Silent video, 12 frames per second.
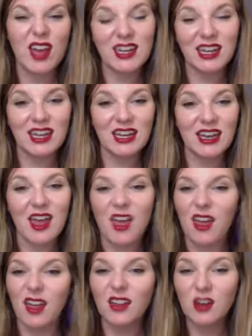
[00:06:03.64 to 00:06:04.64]
of needed it,
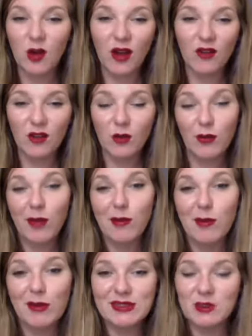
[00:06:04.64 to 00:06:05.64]
you know, maybe
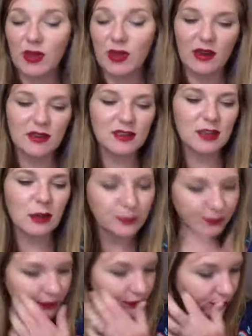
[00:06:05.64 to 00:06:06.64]
once a week or so.
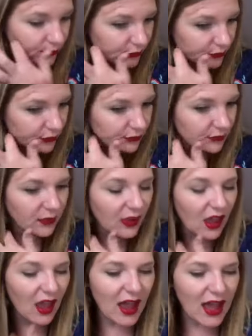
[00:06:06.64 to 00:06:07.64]

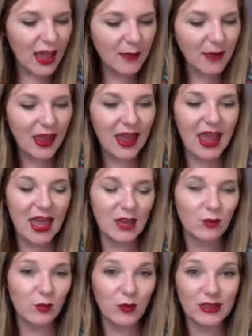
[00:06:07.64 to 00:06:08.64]

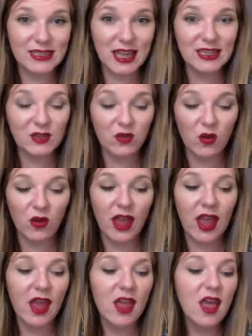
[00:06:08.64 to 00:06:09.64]
And once they
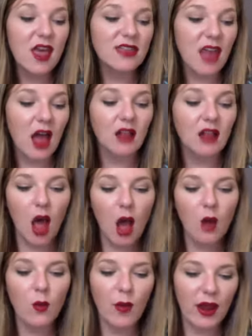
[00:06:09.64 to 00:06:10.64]
exfoliate, that
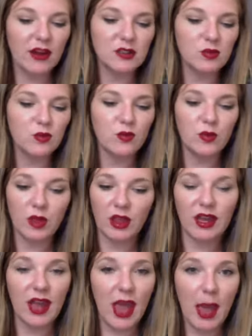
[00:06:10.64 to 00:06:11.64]
long wear is really
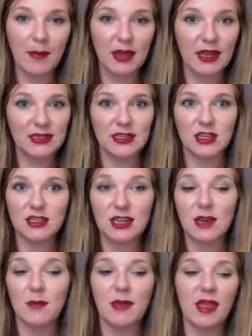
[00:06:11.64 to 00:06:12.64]
going to happen. It's
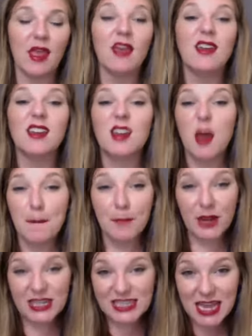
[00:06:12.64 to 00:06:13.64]
going to be
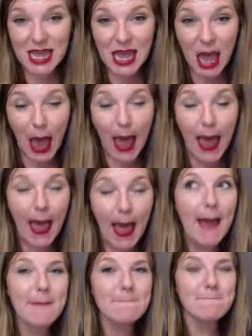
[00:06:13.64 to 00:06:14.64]
pretty
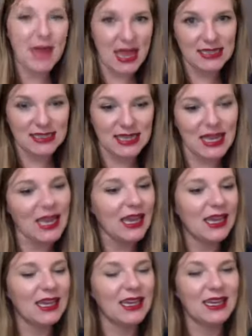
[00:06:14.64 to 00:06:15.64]
amazing.
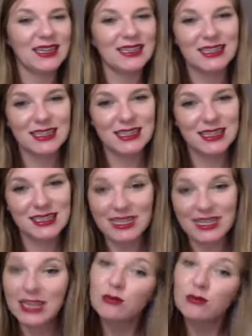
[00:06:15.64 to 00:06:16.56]
See?